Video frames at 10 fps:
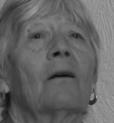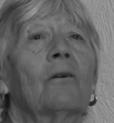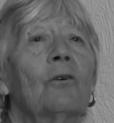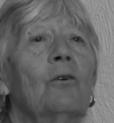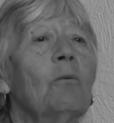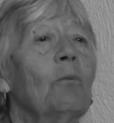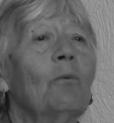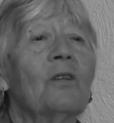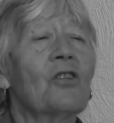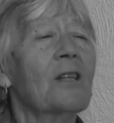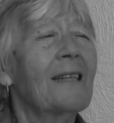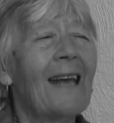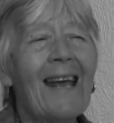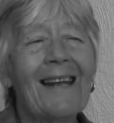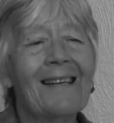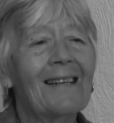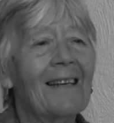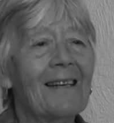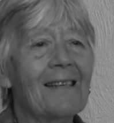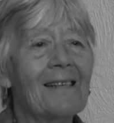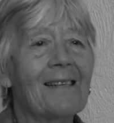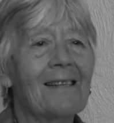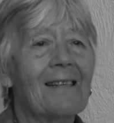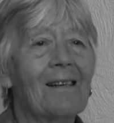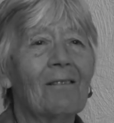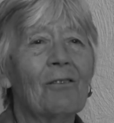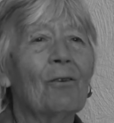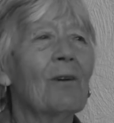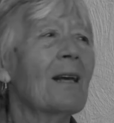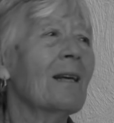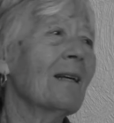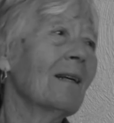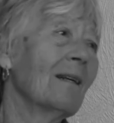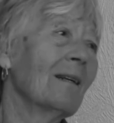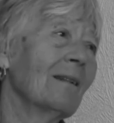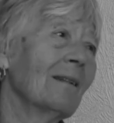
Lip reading: group, which again is unique.